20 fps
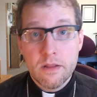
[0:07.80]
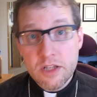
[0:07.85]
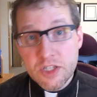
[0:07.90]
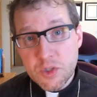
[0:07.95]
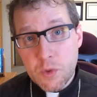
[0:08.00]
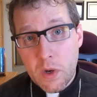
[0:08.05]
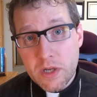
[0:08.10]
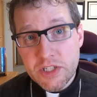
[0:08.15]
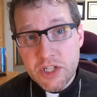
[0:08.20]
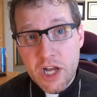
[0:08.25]
This
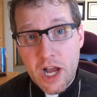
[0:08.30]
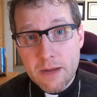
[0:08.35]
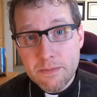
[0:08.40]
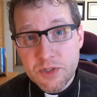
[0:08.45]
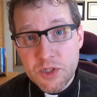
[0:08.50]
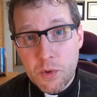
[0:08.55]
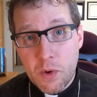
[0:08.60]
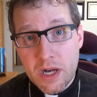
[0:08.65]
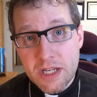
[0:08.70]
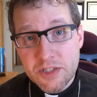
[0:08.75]
question
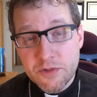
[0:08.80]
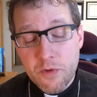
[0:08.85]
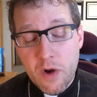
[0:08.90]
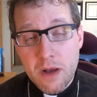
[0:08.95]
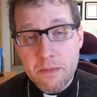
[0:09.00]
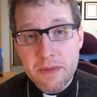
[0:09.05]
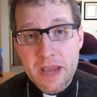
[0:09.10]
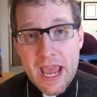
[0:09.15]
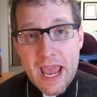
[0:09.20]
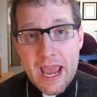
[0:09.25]
comes to us
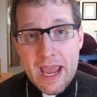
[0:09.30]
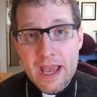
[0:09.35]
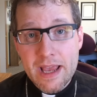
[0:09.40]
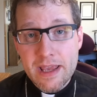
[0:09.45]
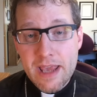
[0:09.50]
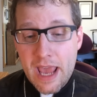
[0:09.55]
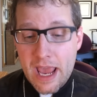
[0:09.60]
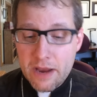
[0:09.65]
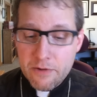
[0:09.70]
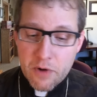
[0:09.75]
from Kay,
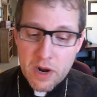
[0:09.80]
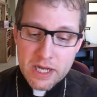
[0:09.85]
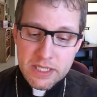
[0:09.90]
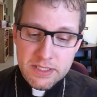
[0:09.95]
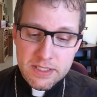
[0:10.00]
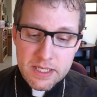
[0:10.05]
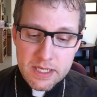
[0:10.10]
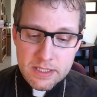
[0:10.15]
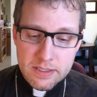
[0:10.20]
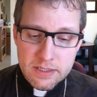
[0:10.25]
and Kay
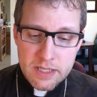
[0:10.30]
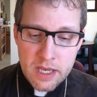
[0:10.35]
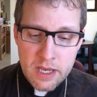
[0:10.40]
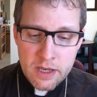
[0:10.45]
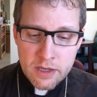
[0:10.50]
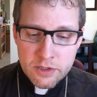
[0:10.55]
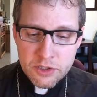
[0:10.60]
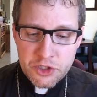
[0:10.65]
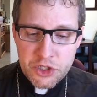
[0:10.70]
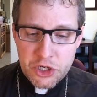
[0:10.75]
writes this:
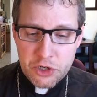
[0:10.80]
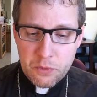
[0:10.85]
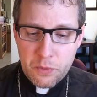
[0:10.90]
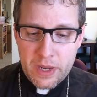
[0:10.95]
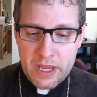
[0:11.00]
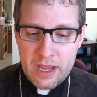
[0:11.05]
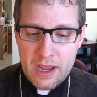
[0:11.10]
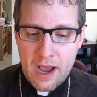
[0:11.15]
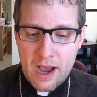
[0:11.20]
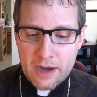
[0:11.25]
Dear
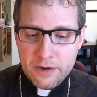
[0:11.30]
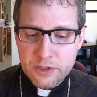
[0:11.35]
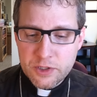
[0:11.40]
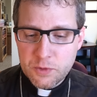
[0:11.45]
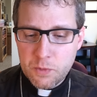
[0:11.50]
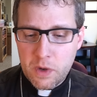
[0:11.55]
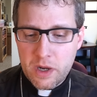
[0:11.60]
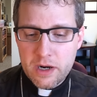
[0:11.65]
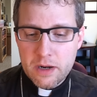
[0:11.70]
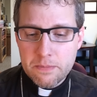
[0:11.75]
Wee, how
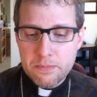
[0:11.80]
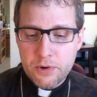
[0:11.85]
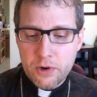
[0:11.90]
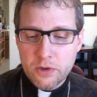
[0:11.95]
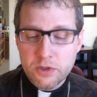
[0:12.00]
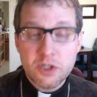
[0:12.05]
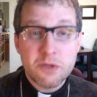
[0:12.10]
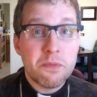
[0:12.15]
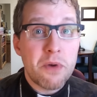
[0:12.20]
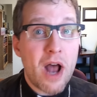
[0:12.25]
does one
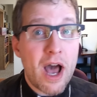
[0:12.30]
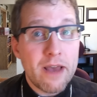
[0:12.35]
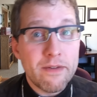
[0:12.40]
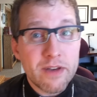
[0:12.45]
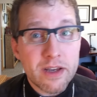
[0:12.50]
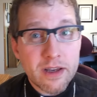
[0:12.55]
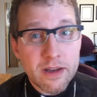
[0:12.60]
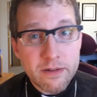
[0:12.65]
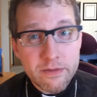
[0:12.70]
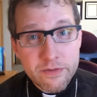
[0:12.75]
approach
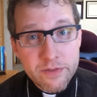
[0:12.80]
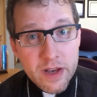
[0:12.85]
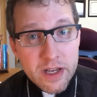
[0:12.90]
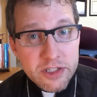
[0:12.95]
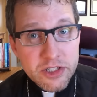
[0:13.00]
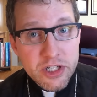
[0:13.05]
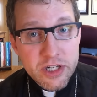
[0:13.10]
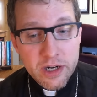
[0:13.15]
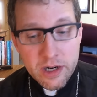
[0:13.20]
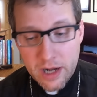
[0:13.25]
private
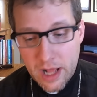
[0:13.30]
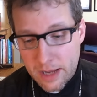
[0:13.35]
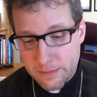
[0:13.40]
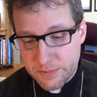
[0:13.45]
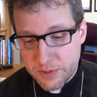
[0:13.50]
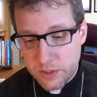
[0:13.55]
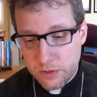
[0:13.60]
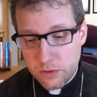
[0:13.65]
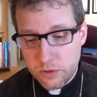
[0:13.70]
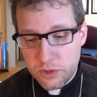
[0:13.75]
confession and
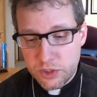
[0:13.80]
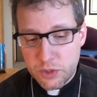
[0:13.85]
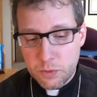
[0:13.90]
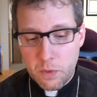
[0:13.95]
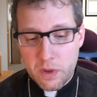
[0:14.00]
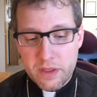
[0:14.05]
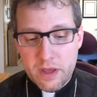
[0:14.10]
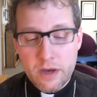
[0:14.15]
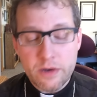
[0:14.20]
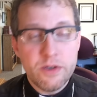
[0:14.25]
absolution
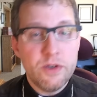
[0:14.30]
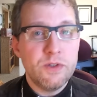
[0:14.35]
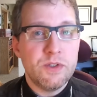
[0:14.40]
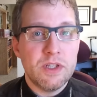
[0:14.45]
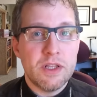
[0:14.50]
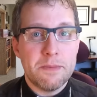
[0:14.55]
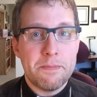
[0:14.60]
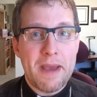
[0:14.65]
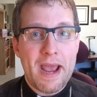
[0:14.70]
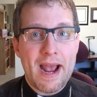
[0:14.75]
without
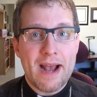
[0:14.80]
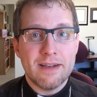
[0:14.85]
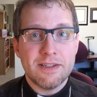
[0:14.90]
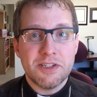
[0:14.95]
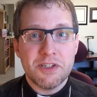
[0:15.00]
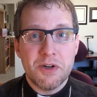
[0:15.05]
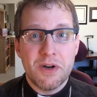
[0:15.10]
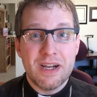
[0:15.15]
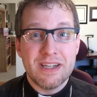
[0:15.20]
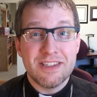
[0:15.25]
using the
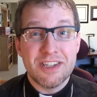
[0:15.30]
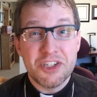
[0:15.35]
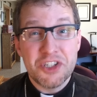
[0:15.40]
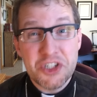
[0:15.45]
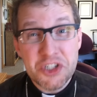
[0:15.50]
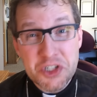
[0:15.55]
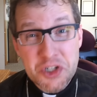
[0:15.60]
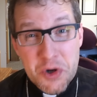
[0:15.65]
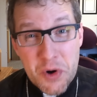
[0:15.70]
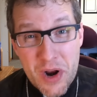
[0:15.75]
pastor as a
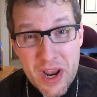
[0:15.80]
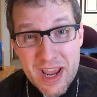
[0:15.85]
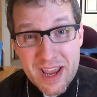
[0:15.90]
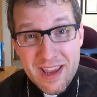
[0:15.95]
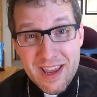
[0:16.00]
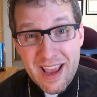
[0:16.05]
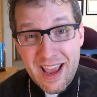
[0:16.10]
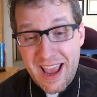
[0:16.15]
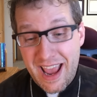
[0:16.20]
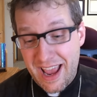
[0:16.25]

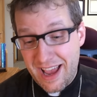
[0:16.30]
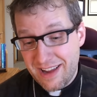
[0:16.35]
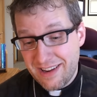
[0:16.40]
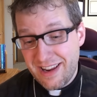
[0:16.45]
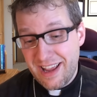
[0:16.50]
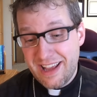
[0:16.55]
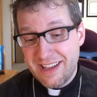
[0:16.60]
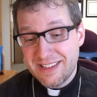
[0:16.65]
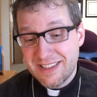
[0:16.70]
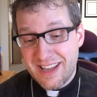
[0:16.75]
shrink
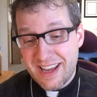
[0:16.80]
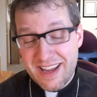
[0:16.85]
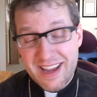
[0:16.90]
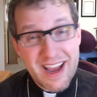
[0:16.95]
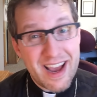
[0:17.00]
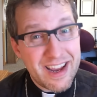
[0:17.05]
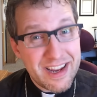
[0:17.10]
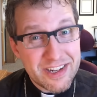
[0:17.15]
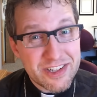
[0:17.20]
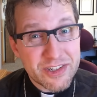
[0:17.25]
and a
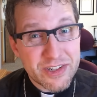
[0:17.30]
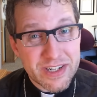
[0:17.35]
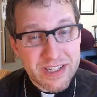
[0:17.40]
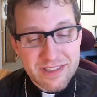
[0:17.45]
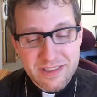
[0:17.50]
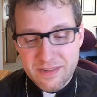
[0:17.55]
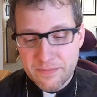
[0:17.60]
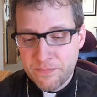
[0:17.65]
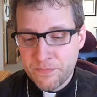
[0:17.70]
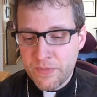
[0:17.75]

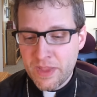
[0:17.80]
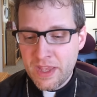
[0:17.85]
psychiatrist?